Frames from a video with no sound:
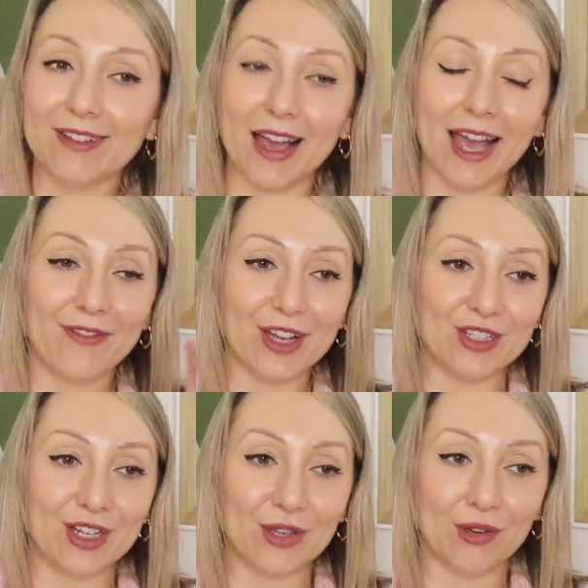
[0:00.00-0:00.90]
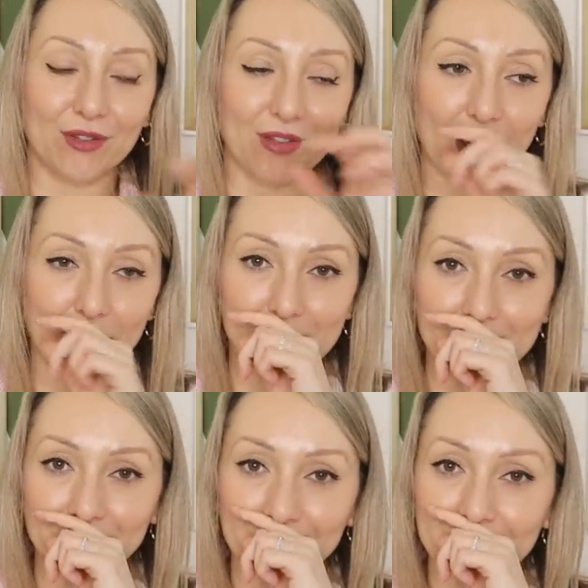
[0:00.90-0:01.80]
I have actually got
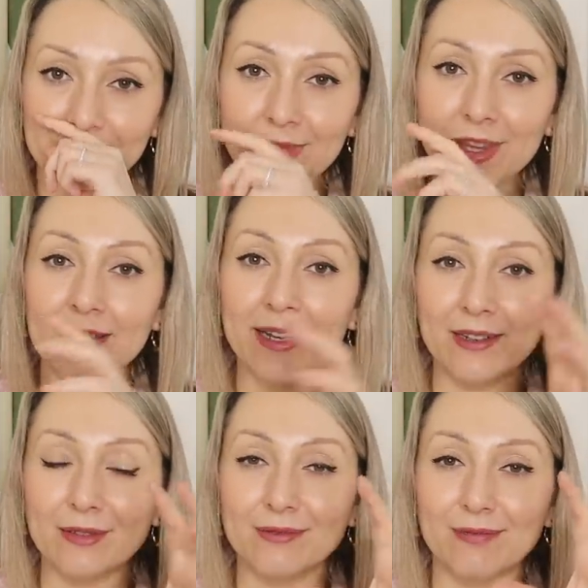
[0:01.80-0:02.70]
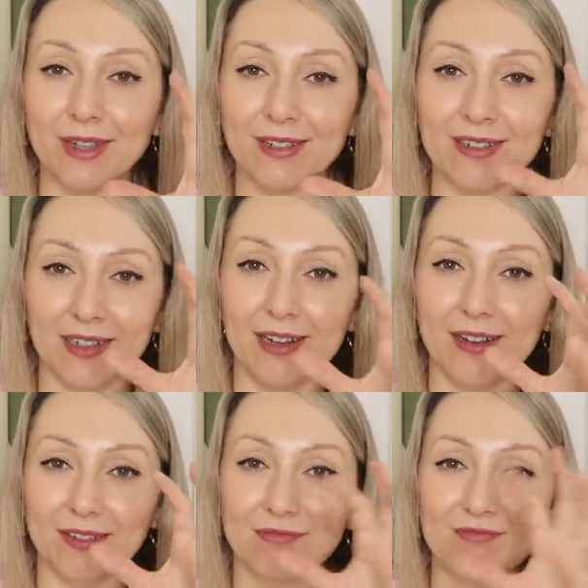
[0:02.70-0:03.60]
some little like
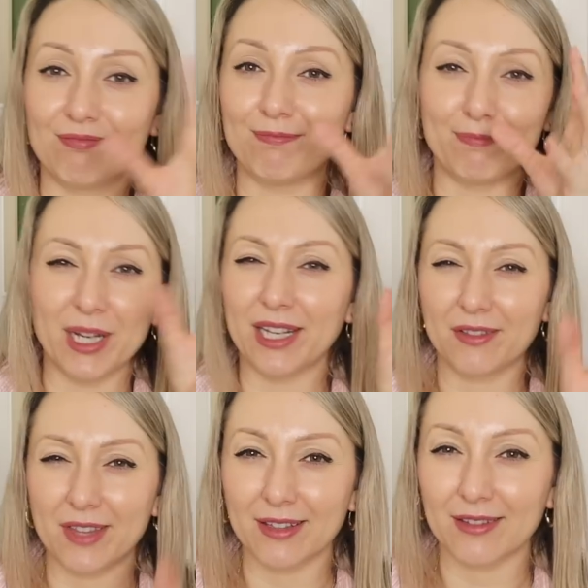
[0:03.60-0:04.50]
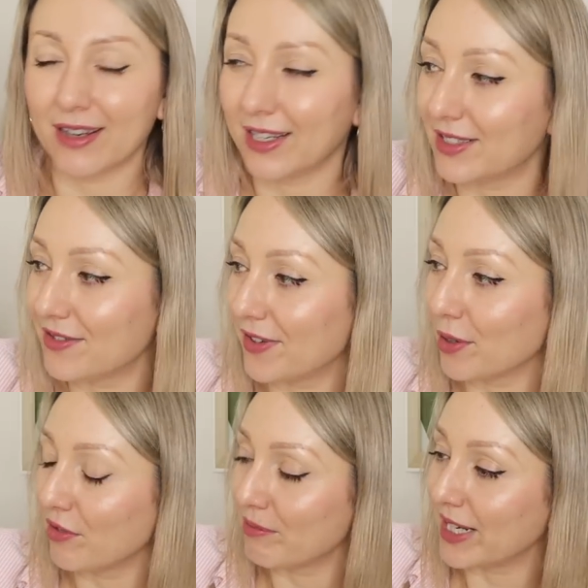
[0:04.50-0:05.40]
glass bunny things that I need to
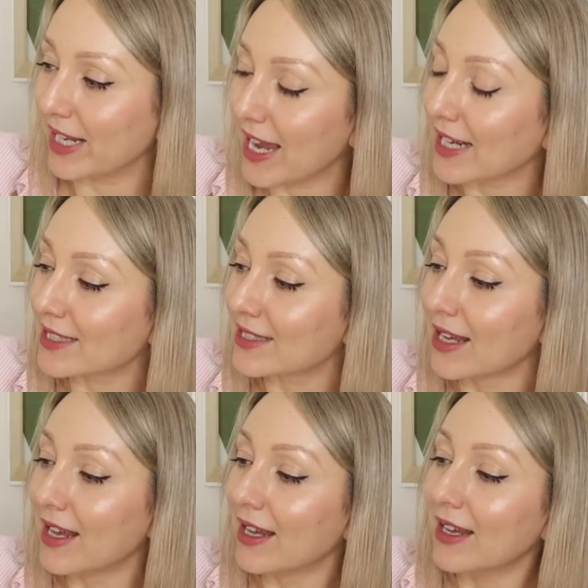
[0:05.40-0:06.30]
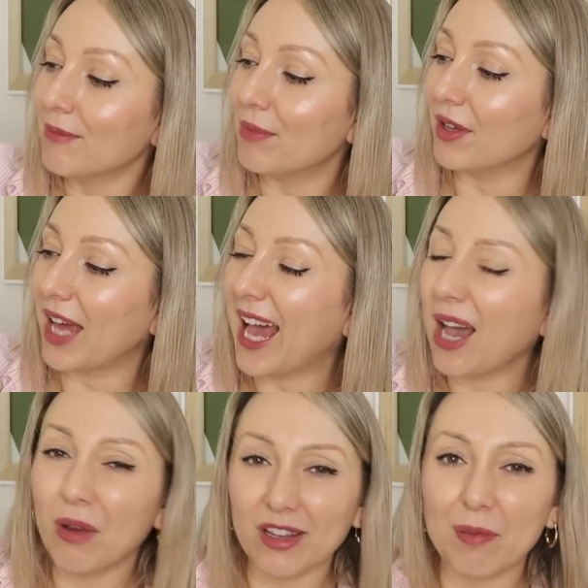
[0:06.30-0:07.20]
fill with mini eggs. But how
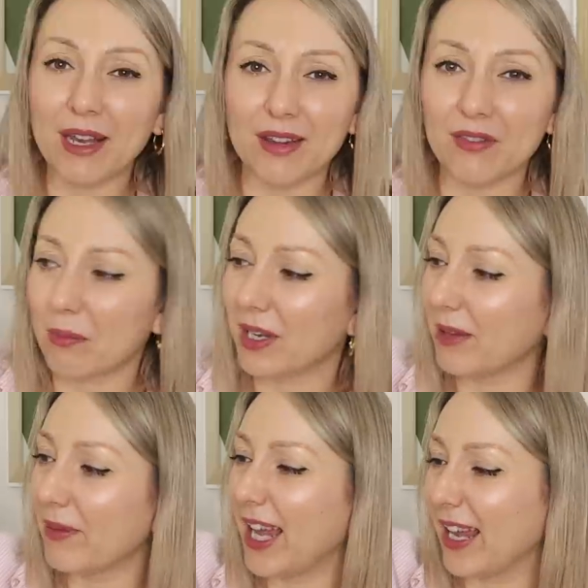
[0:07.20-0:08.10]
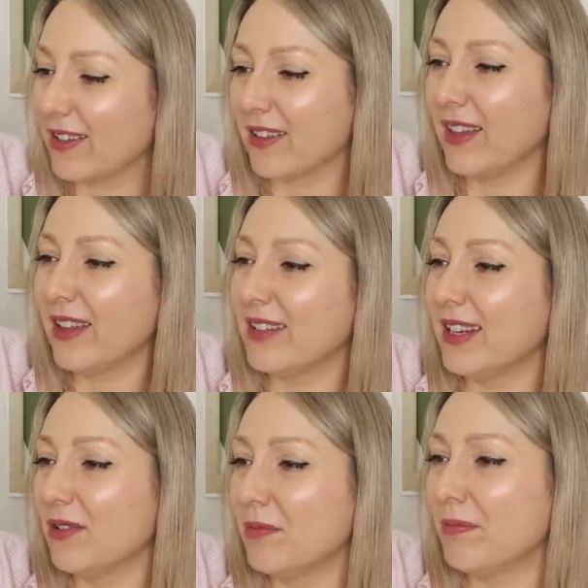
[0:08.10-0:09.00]
expensive are mini eggs? This
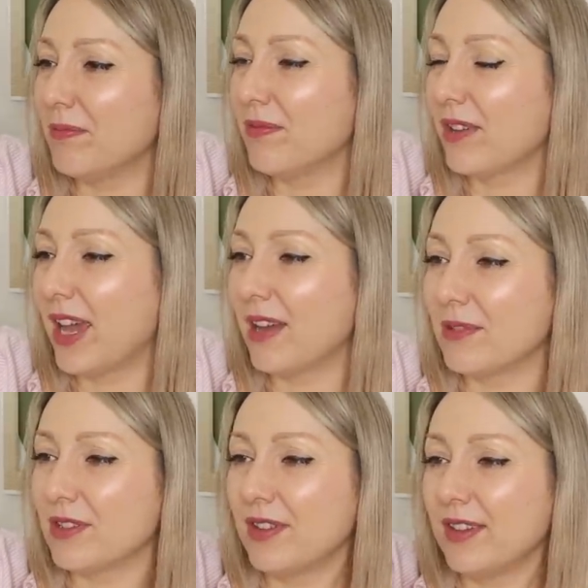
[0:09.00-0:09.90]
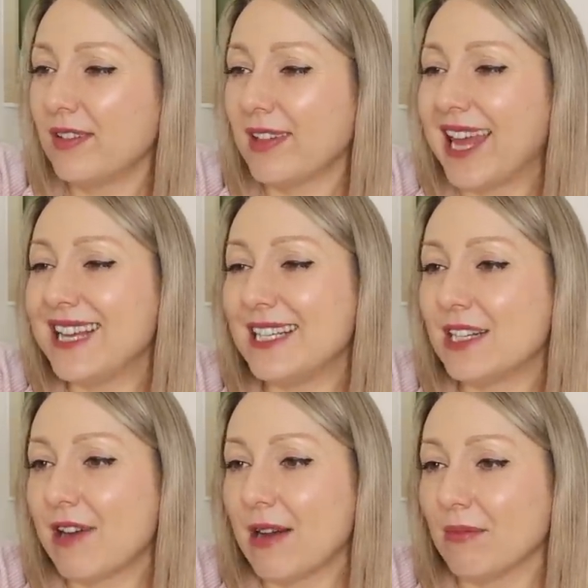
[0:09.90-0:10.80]
little, so how much, this is 80
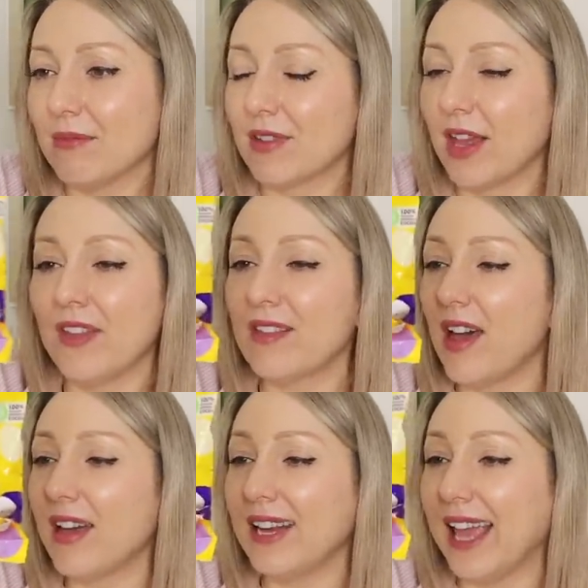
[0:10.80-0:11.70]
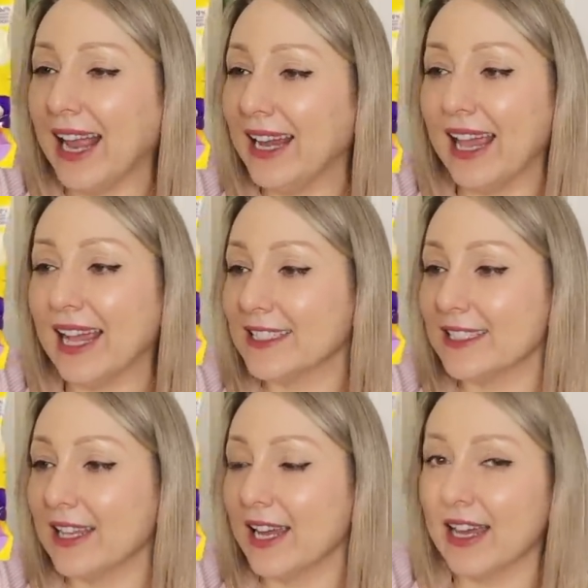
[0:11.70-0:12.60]
grams and there's hardly any eggs
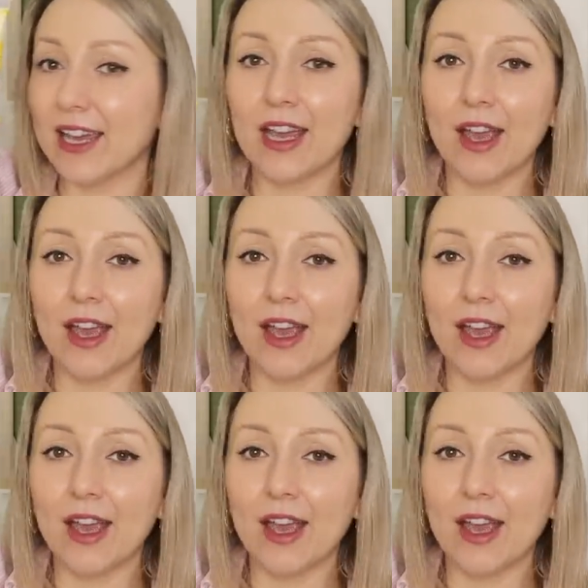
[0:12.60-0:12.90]
in here.